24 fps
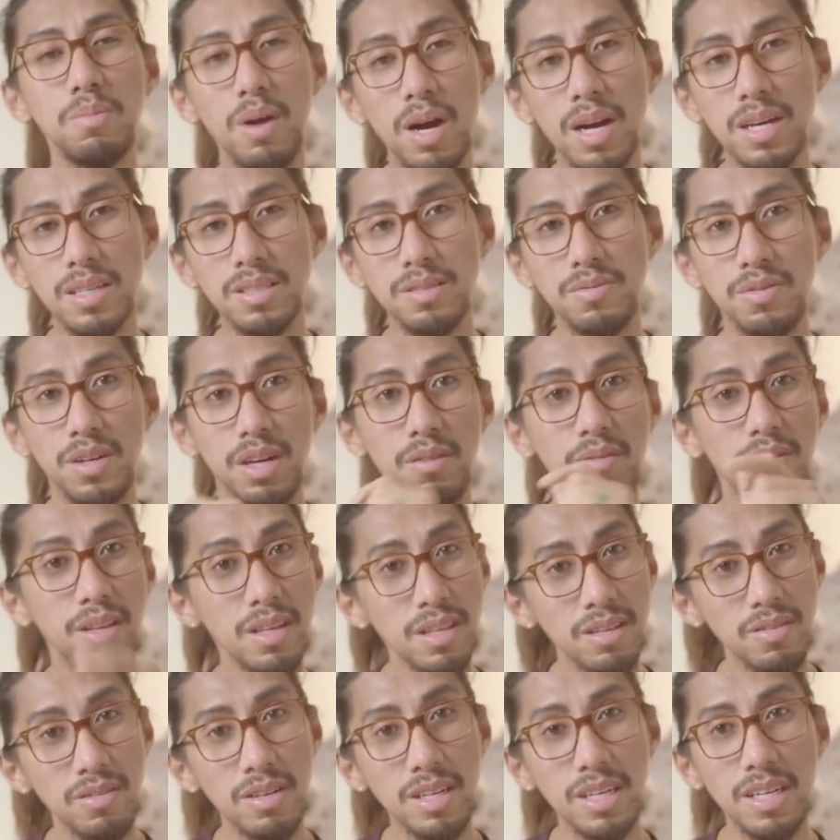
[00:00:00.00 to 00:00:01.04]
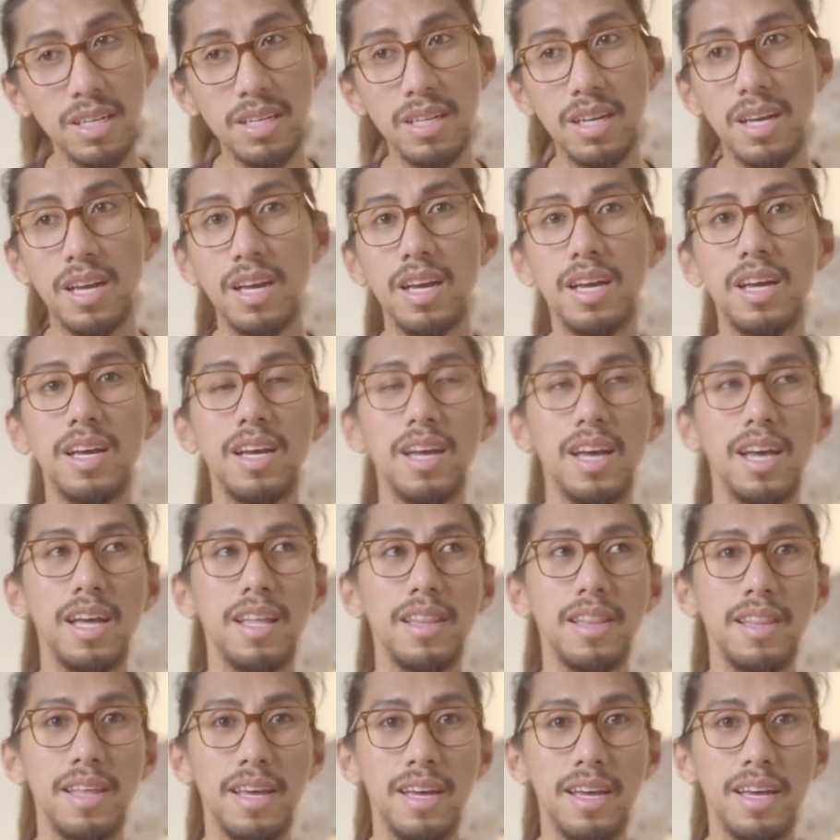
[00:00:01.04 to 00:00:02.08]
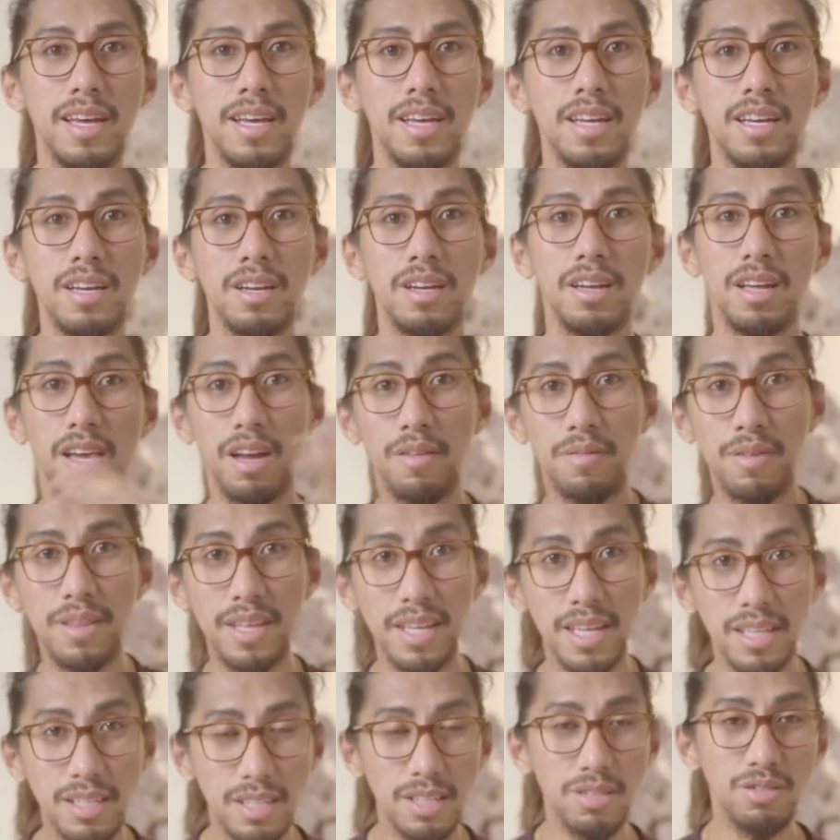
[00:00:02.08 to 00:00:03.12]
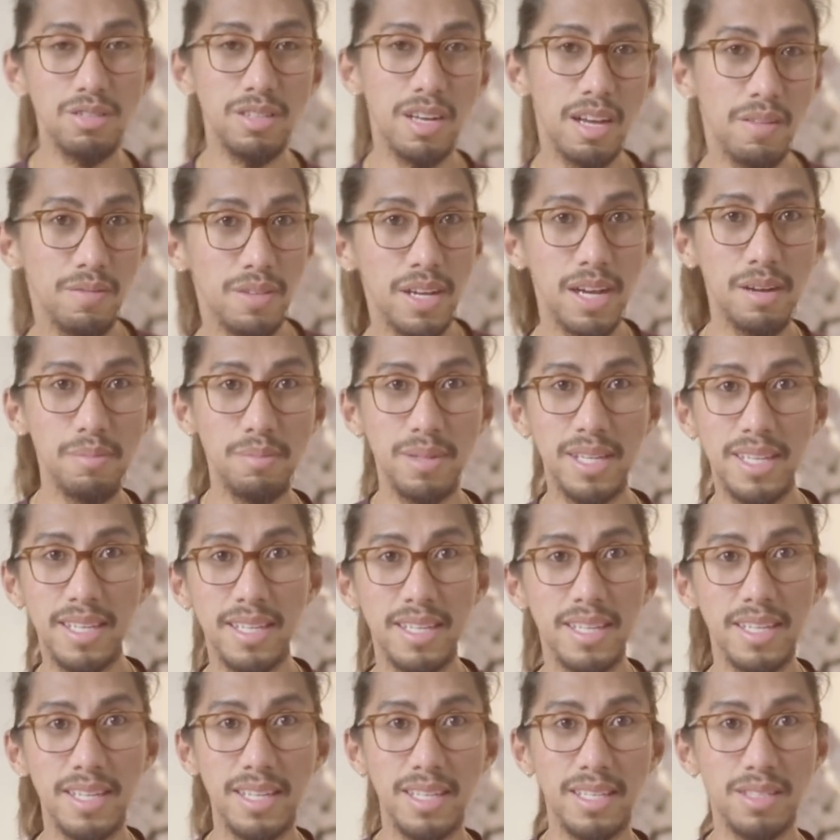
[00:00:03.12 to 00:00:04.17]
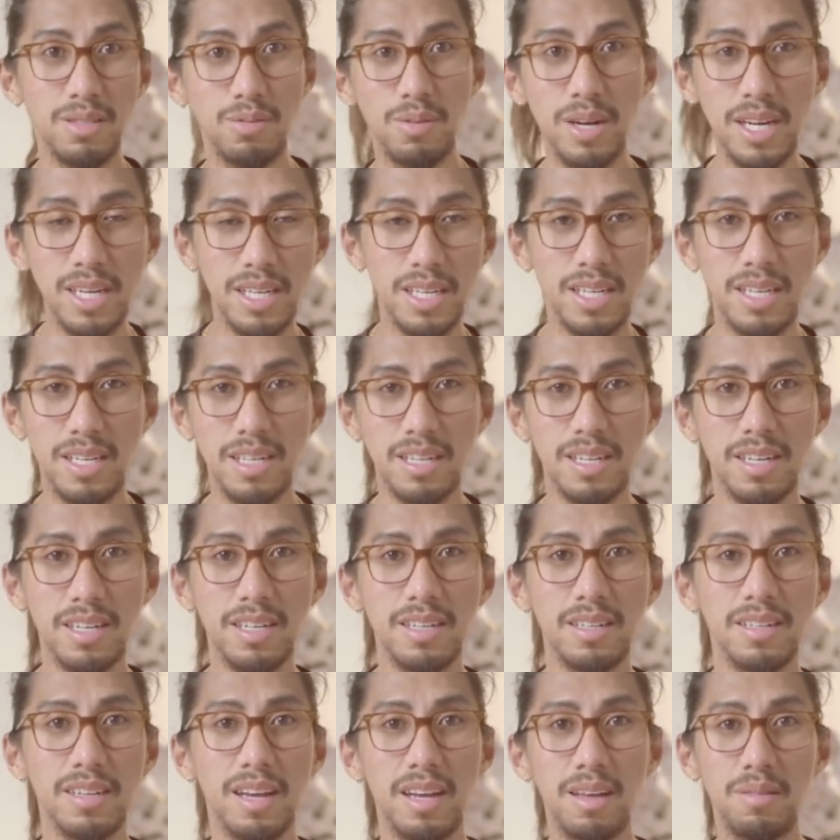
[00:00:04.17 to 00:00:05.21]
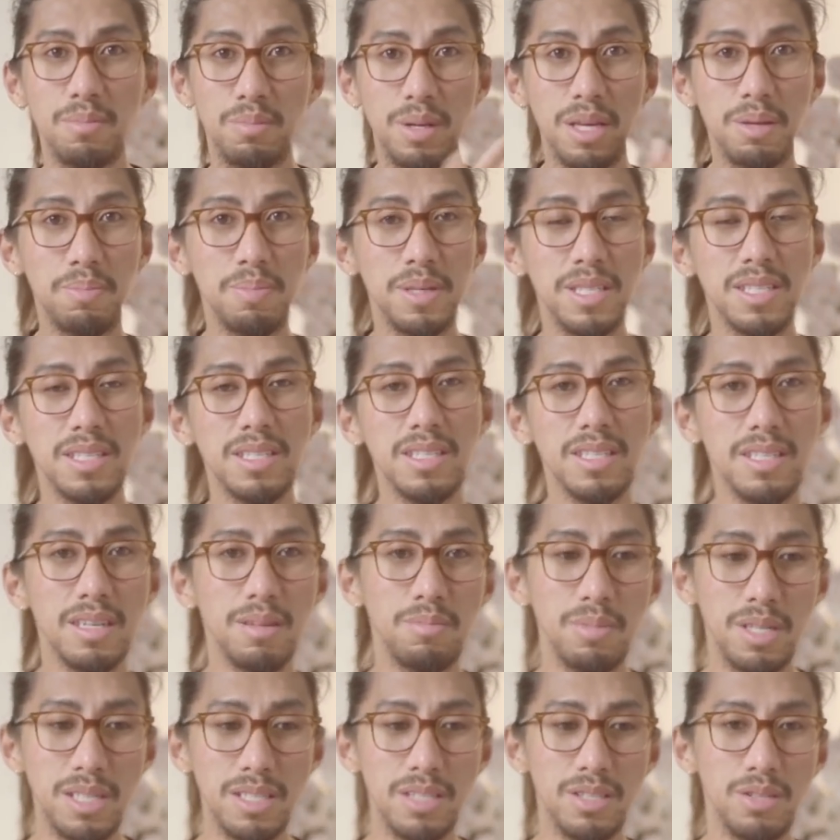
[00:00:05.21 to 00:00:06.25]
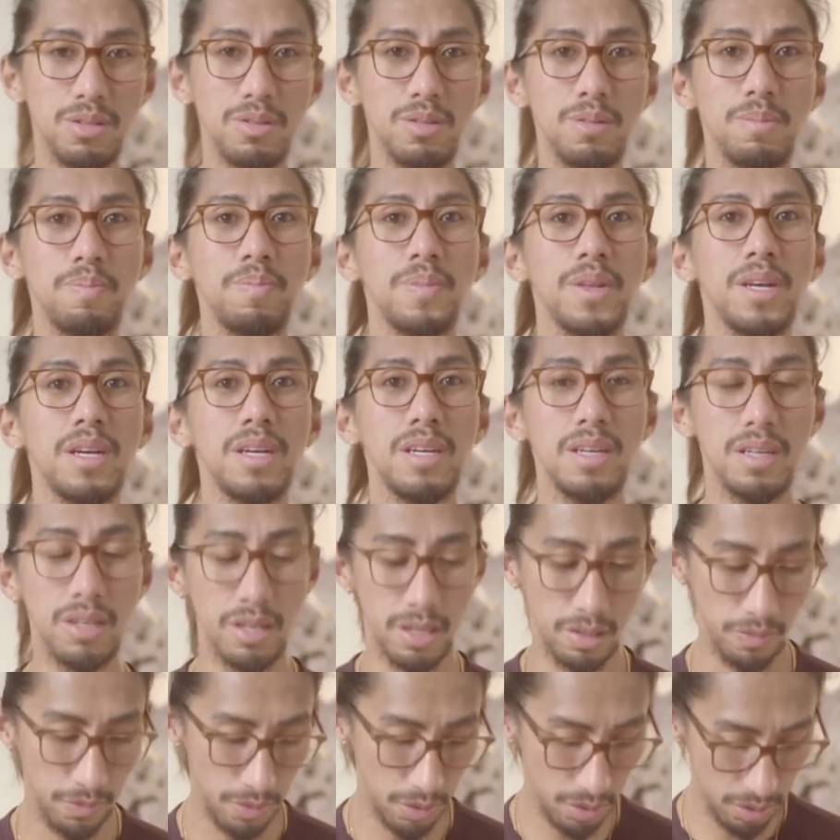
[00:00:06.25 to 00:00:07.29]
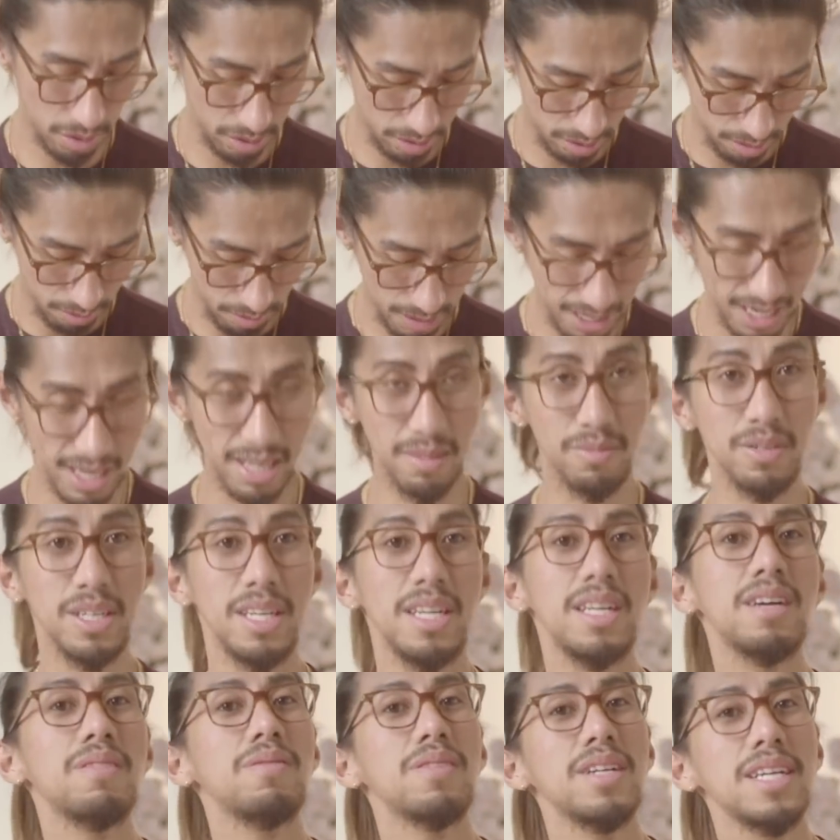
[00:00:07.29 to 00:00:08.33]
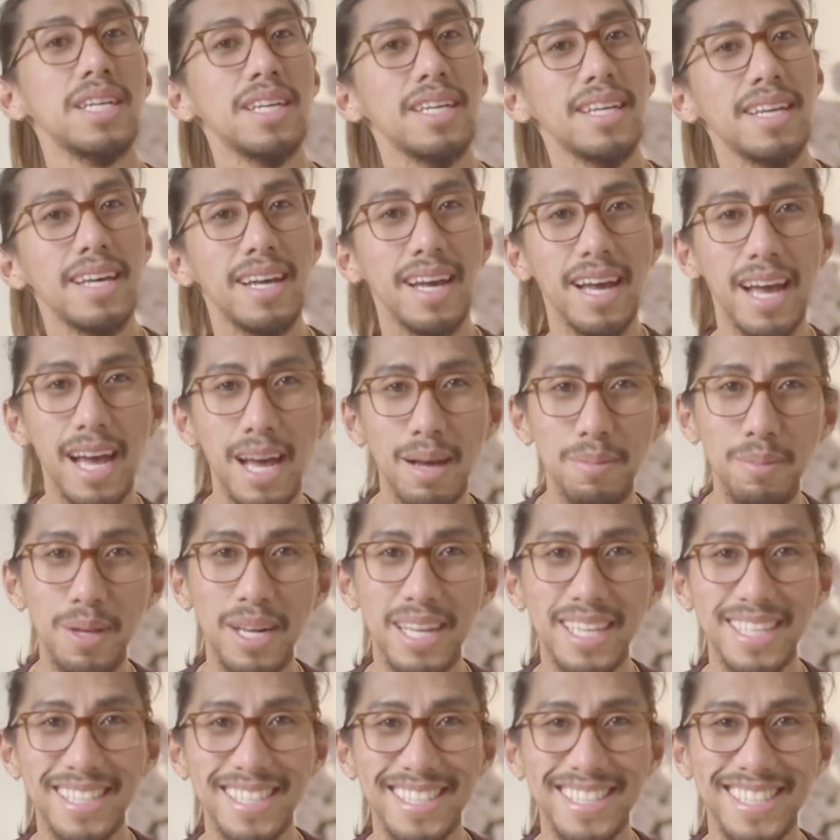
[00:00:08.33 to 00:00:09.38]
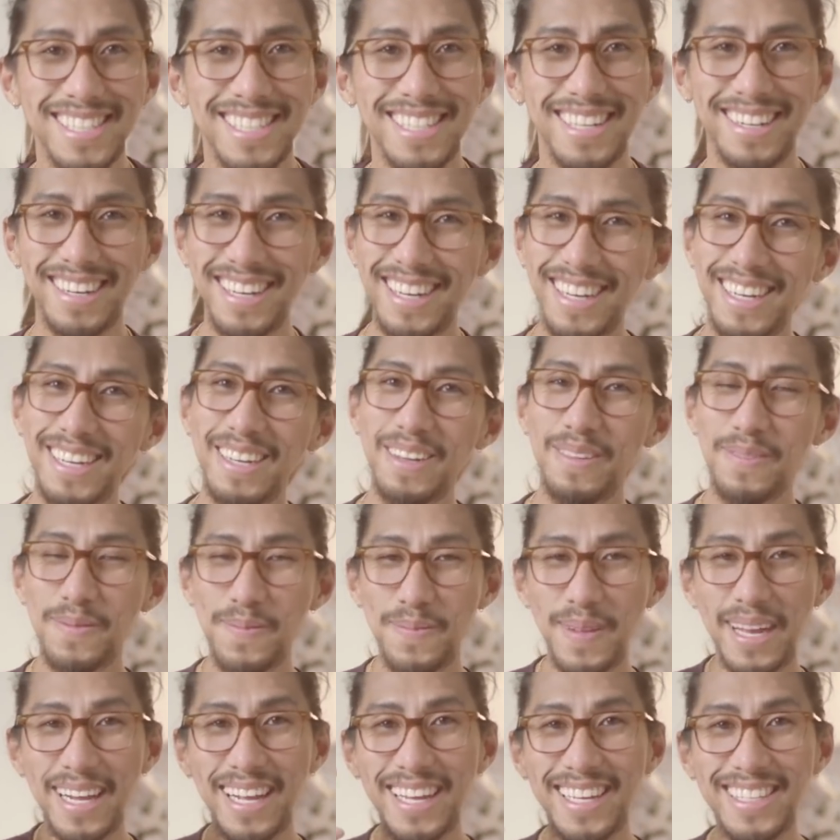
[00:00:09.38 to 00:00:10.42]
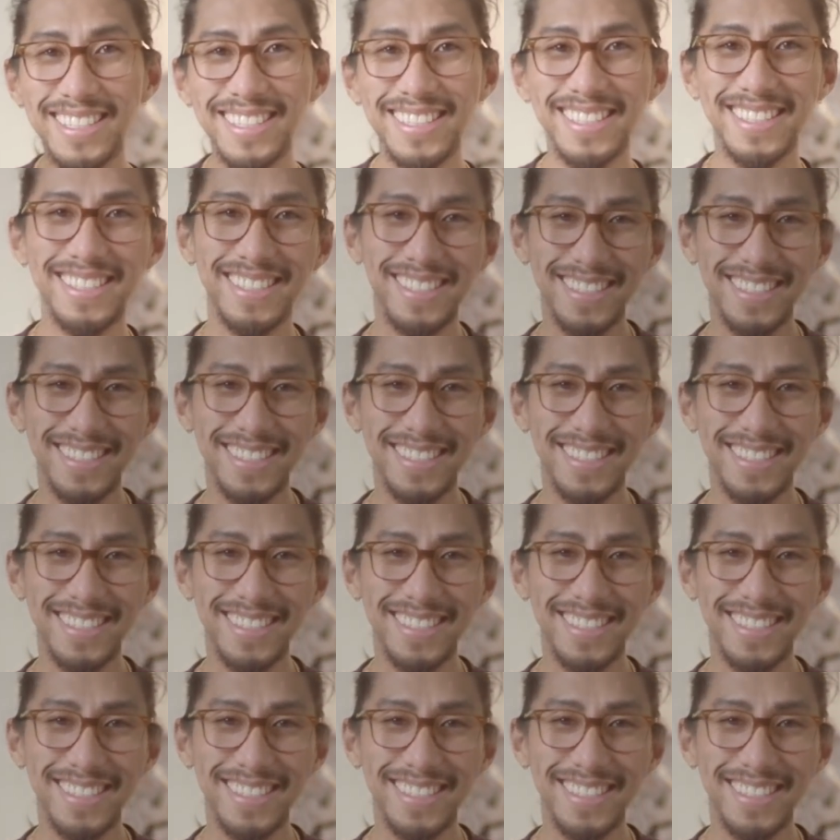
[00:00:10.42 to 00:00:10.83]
box for everything you need, and then everything at eatreadlove.me is right here. Uh, big pieces coming soon, and of course my lovely, lovely amulets. All right? Bye, guys.